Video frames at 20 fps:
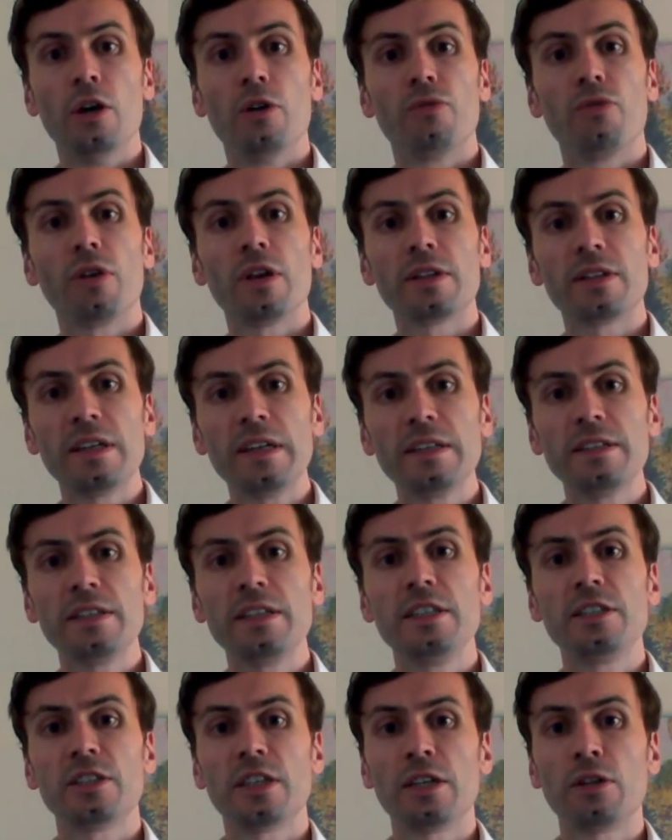
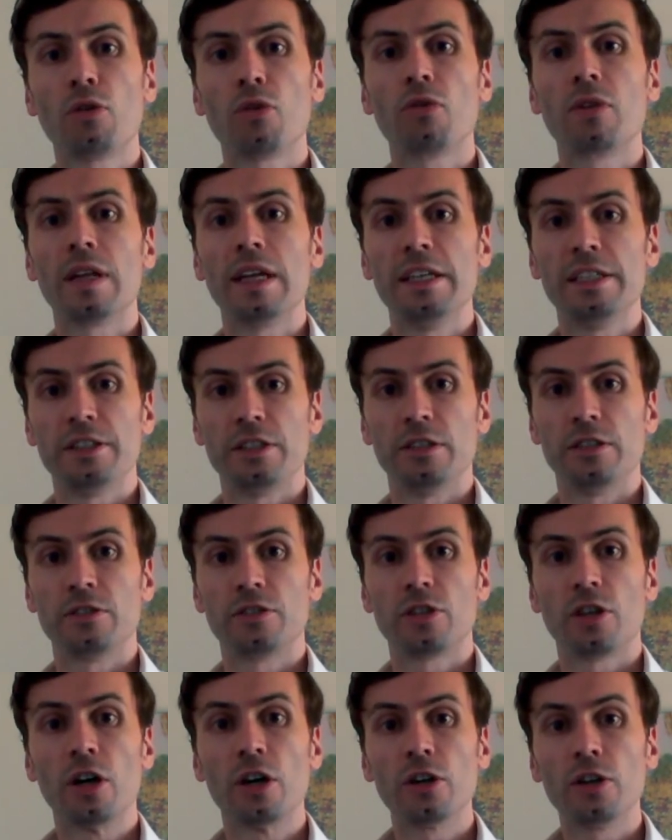Volatilities and correlations
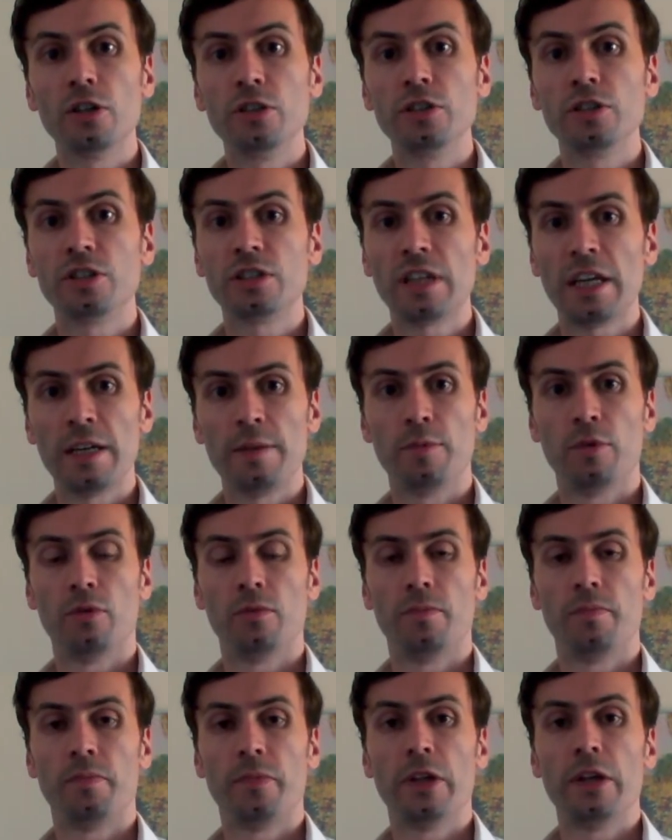are unstable
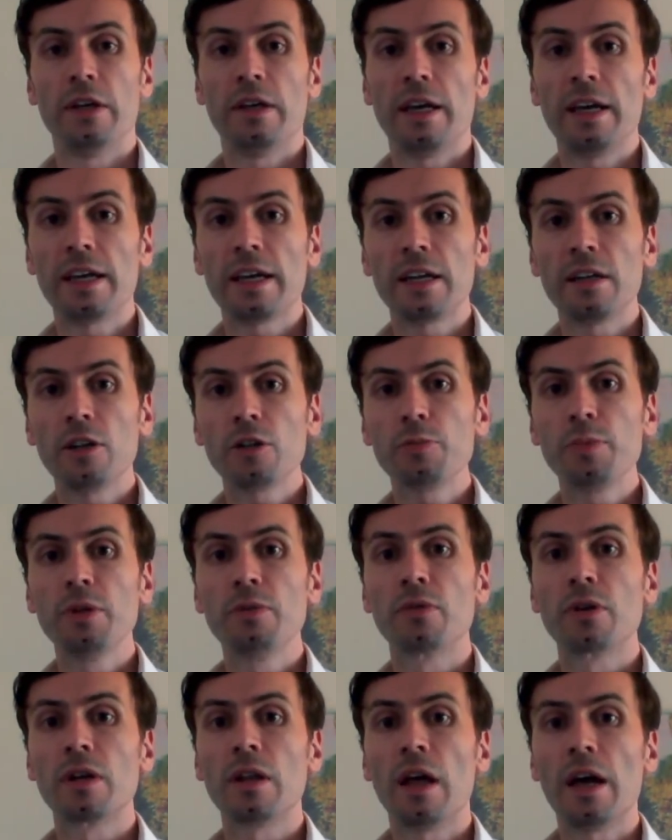and cannot be
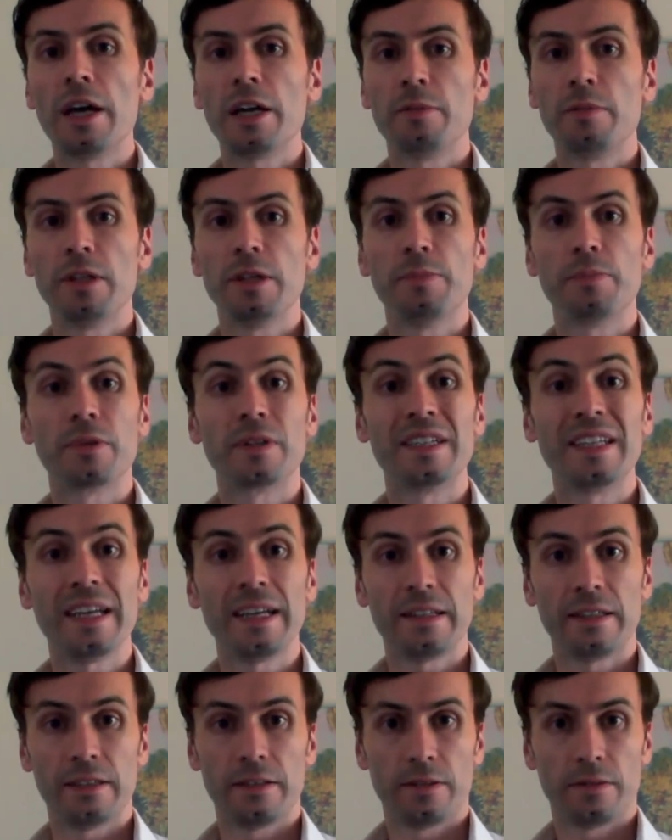reliably
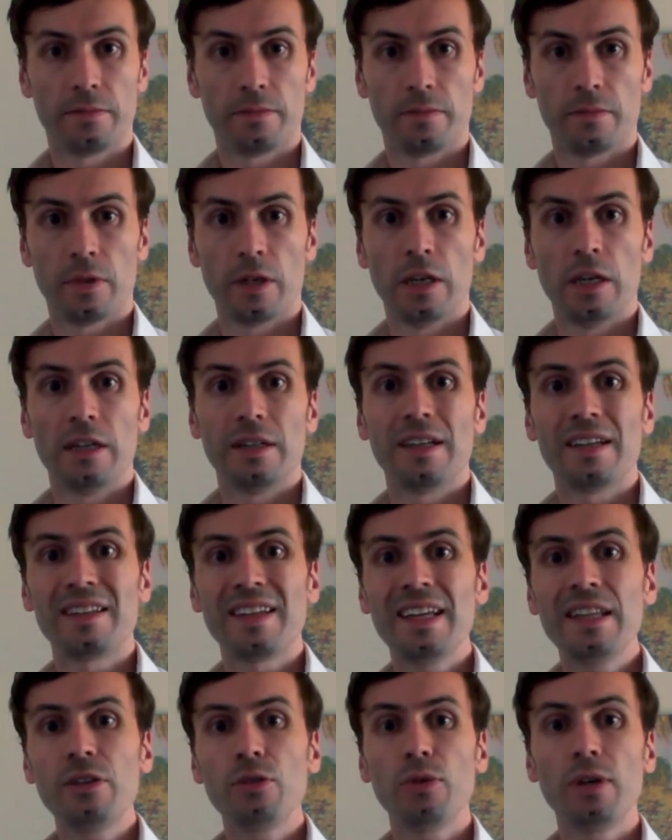predicted. They
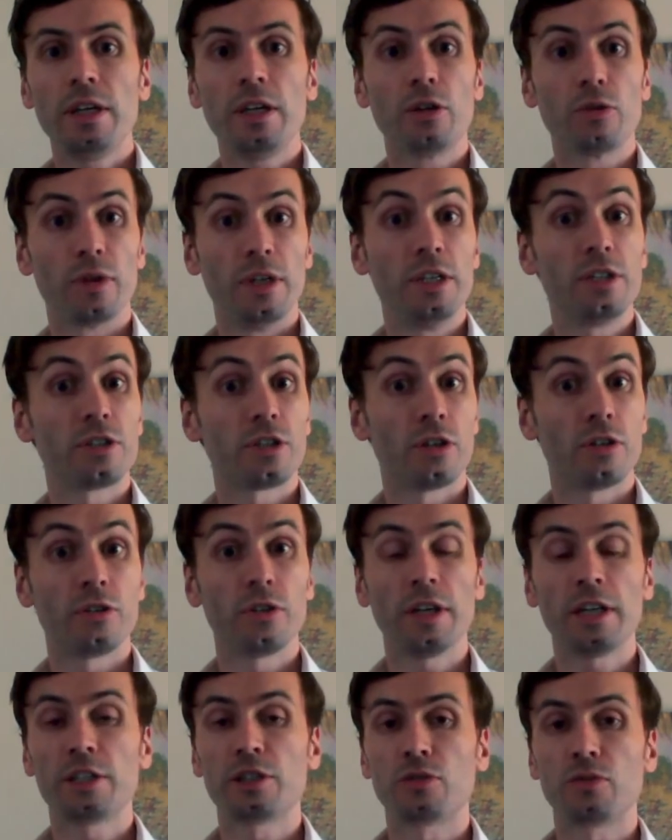tend to increase
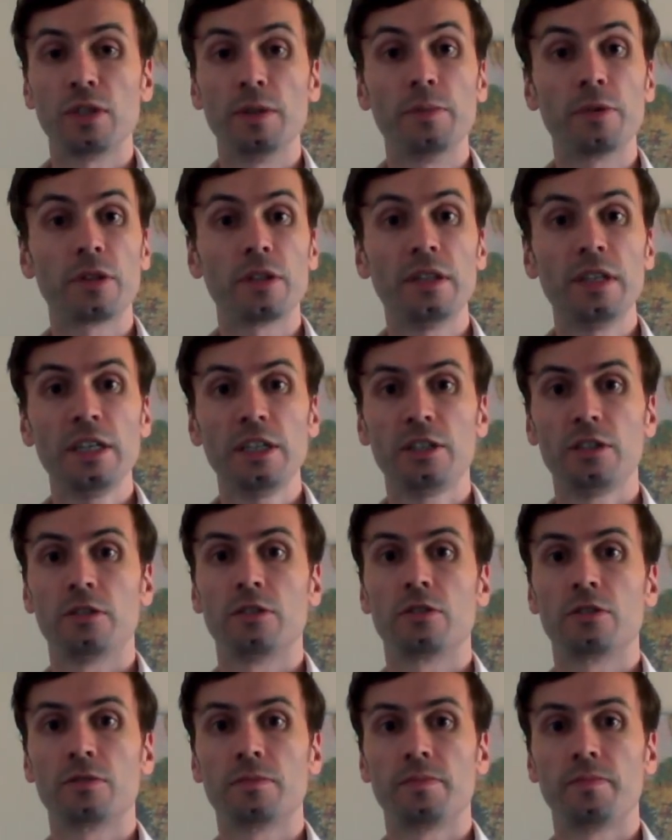under extreme
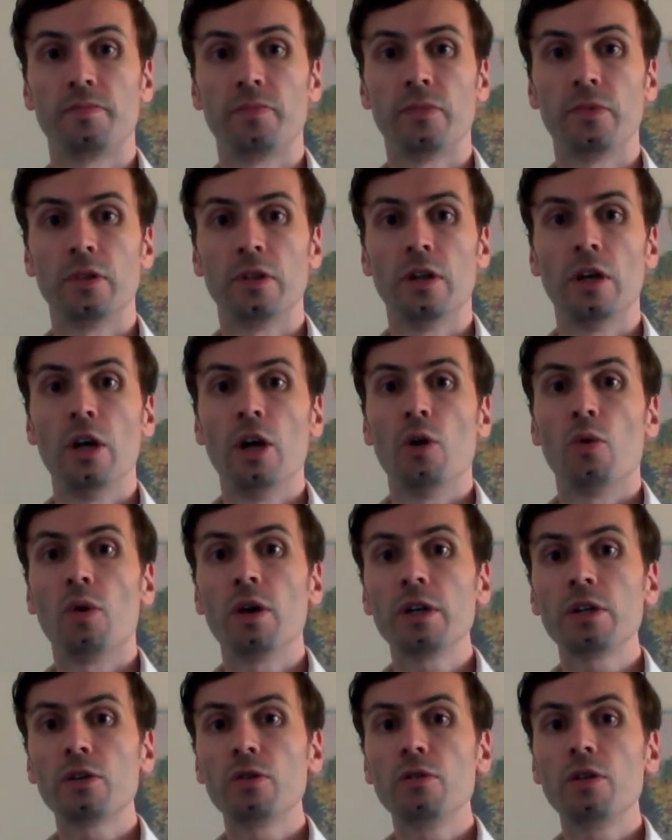conditions.
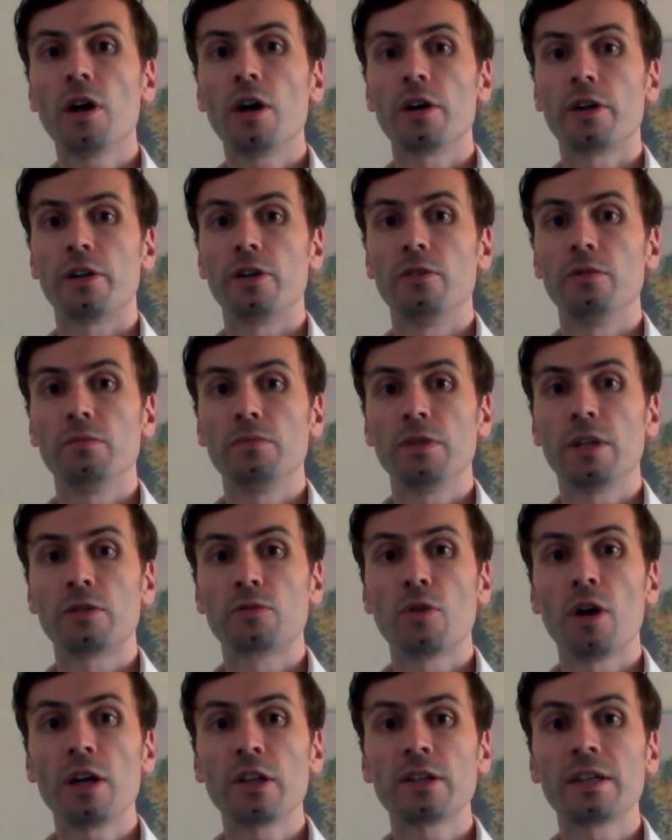One could argue that
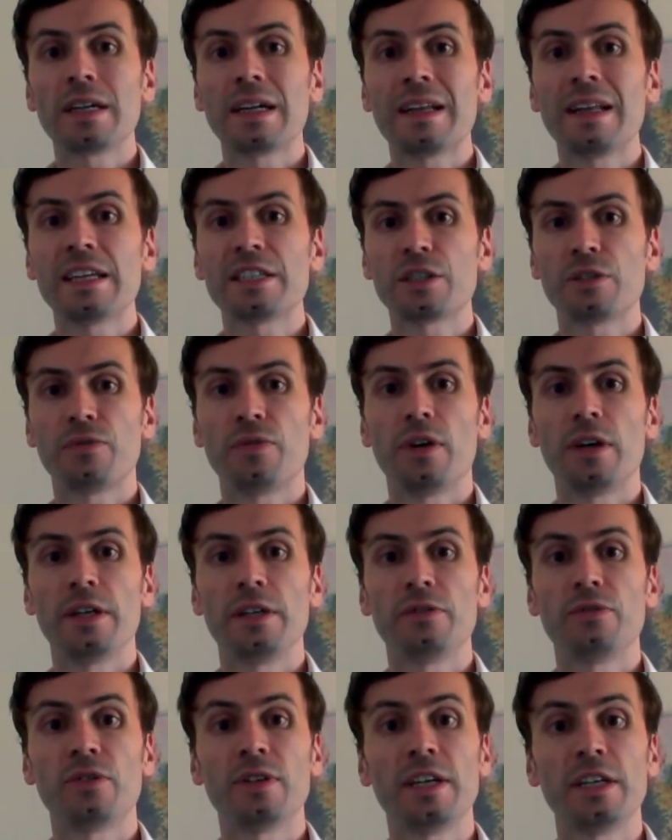rather than
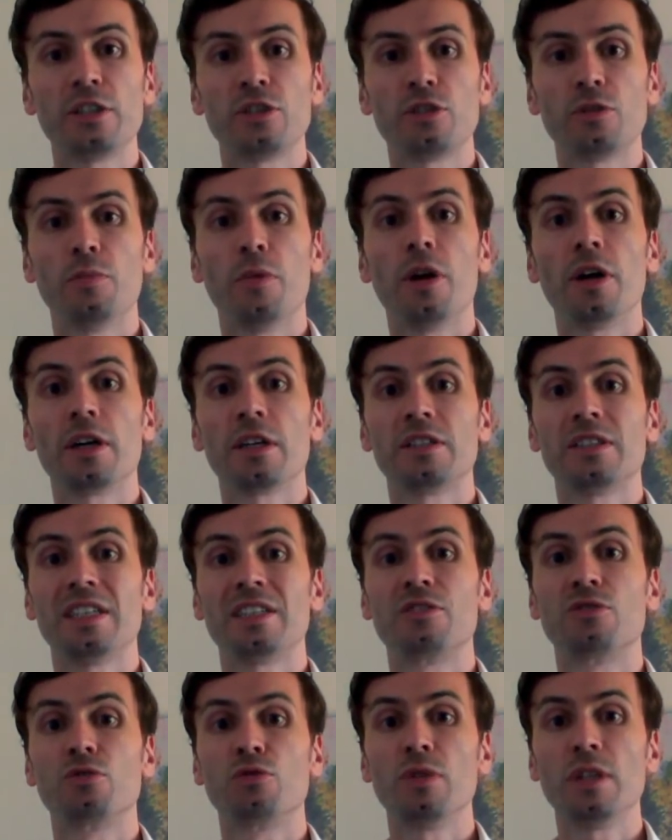classifying financial markets
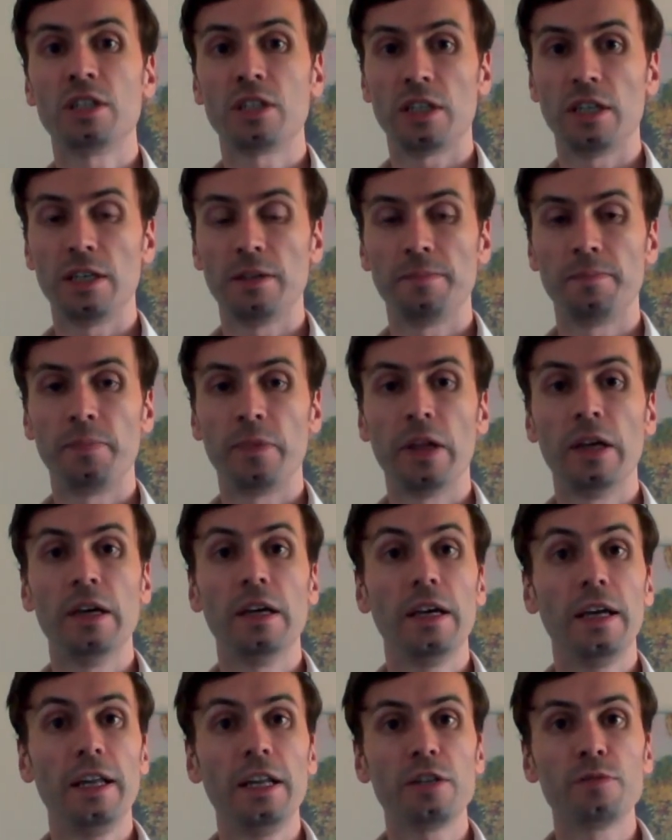as risky,
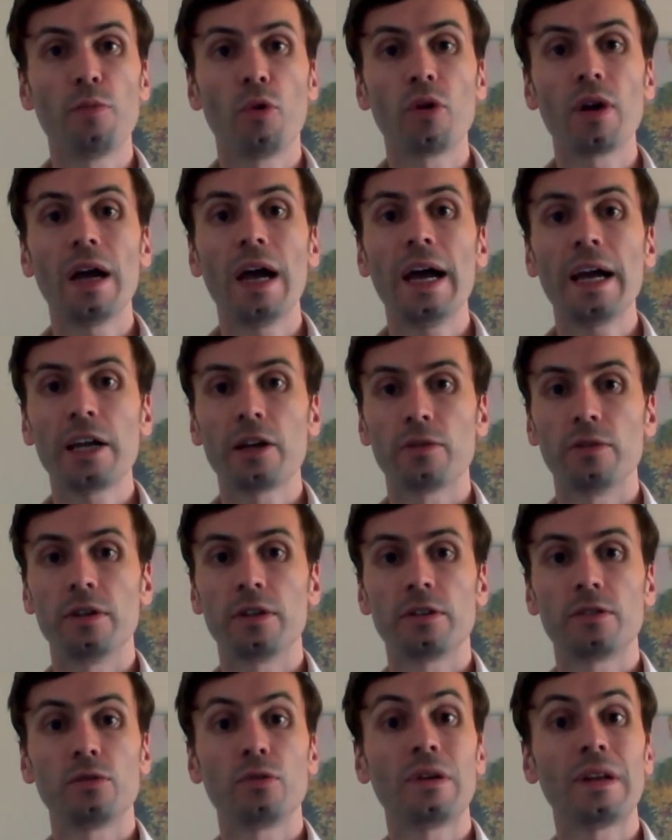it is more
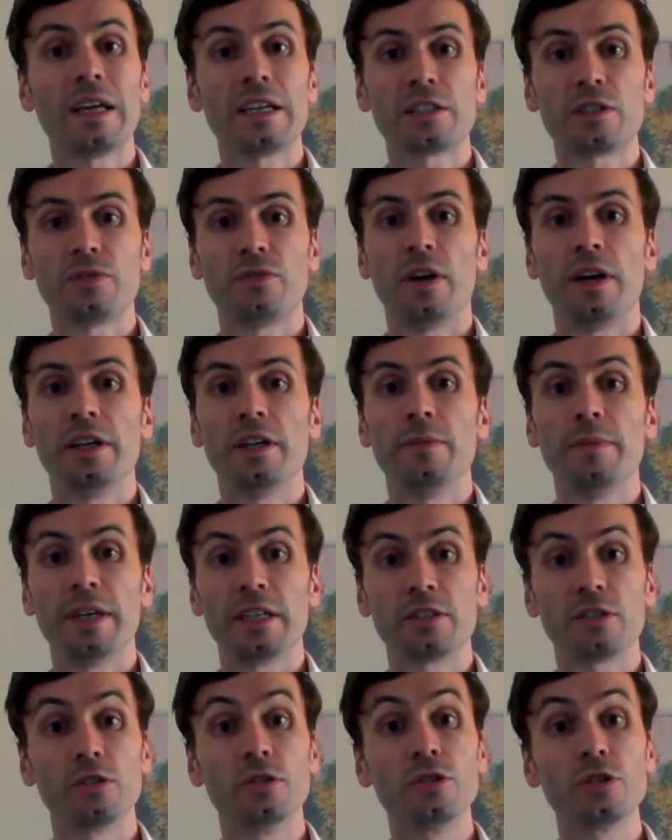accurate to classify them
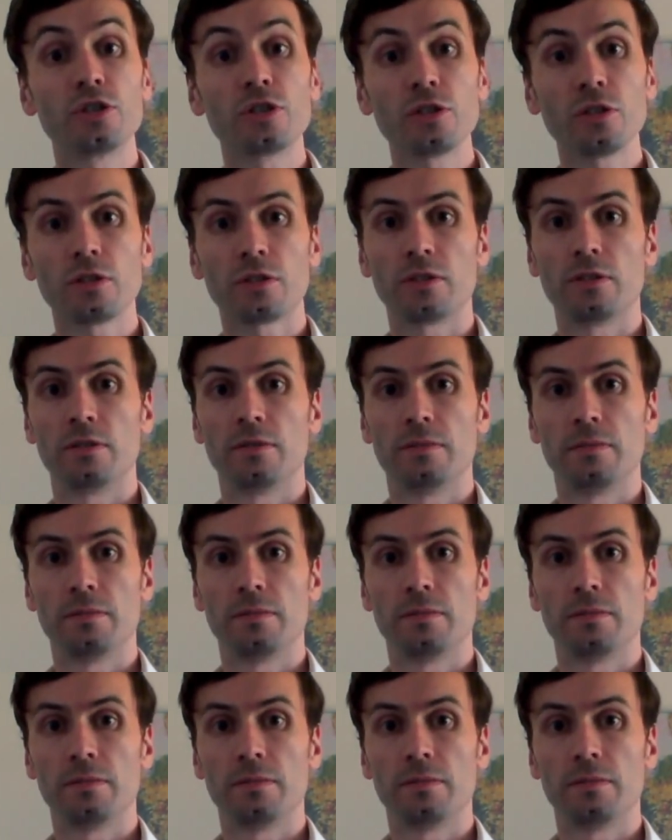as uncertain.